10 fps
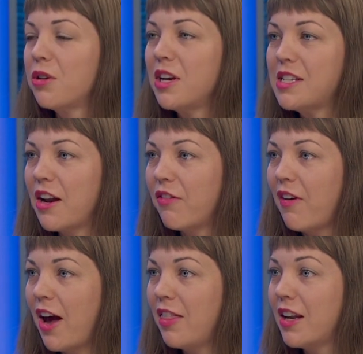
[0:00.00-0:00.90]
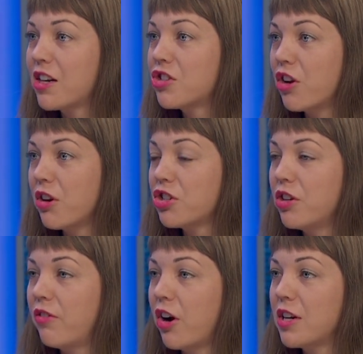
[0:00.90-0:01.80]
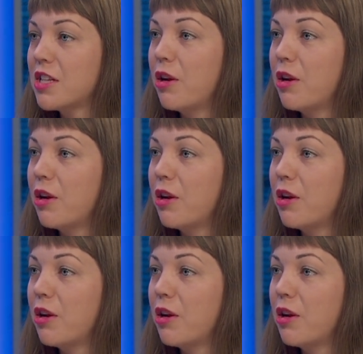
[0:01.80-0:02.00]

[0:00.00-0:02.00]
to identify the next generation of artists